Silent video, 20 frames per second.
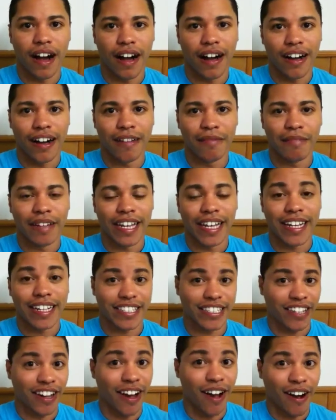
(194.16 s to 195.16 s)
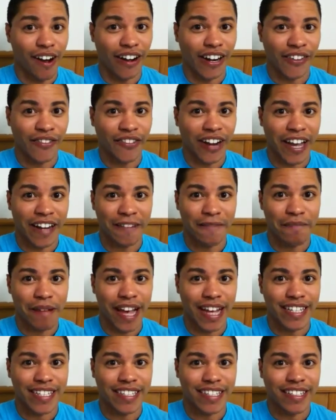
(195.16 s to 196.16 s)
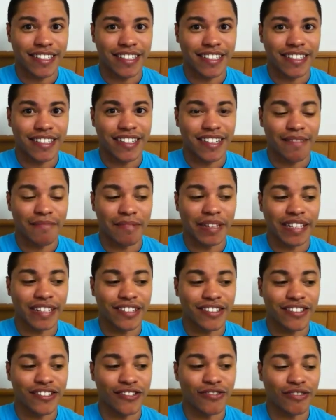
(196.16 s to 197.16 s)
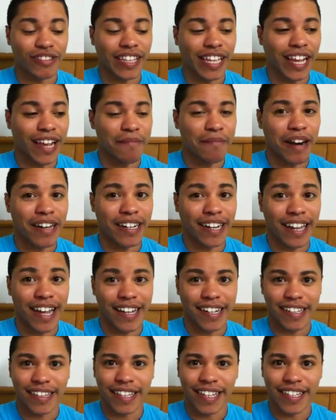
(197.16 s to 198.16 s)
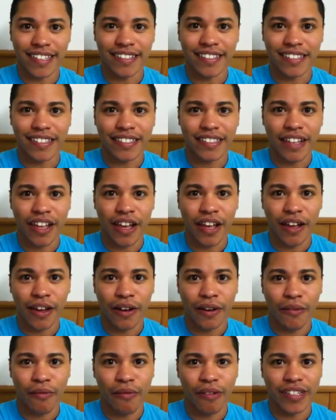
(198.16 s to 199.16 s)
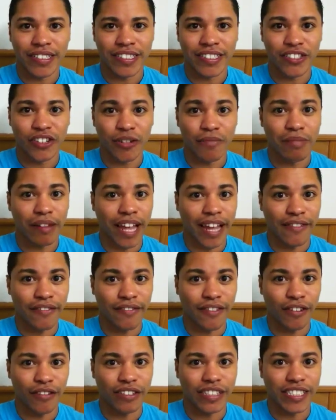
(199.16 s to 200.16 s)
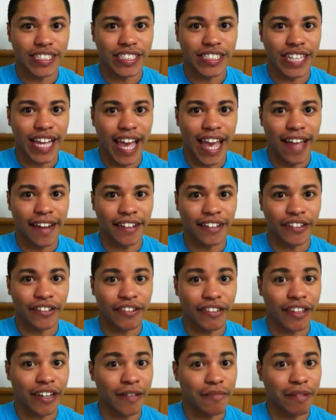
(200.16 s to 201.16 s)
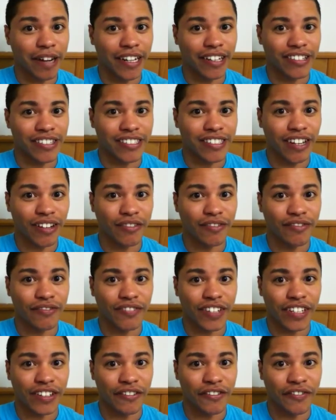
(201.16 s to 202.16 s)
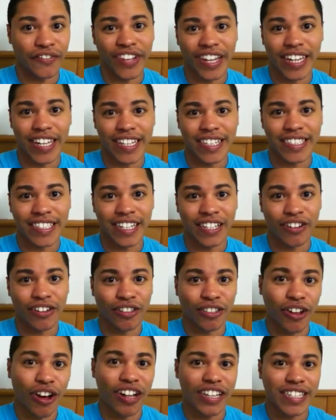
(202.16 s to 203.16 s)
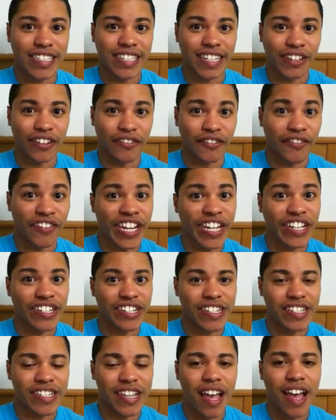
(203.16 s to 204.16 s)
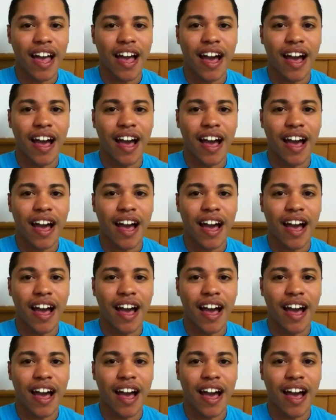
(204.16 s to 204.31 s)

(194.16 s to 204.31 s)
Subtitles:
It is a hard rite of passage because you think about a lot of things once you're blindfolded and you're there by yourself, and your feelings and your thoughts and your fears.